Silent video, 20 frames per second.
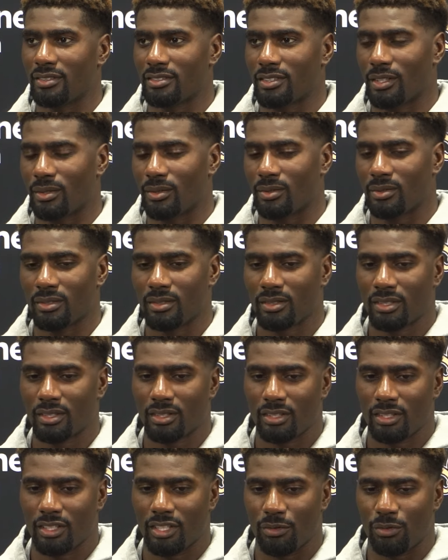So
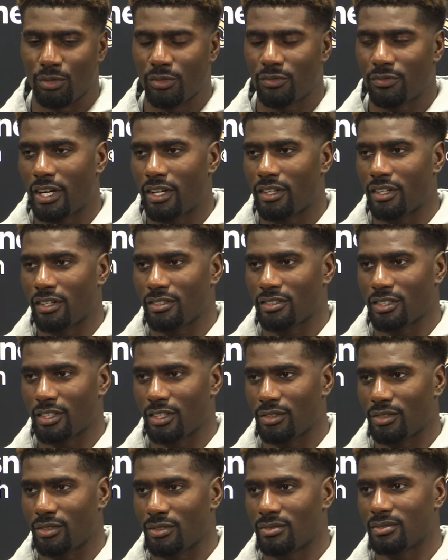if we find
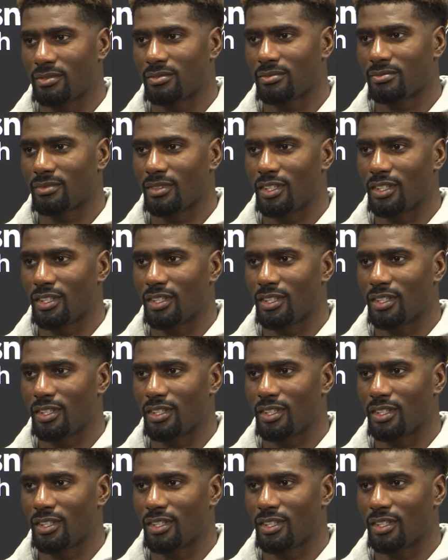ourselves,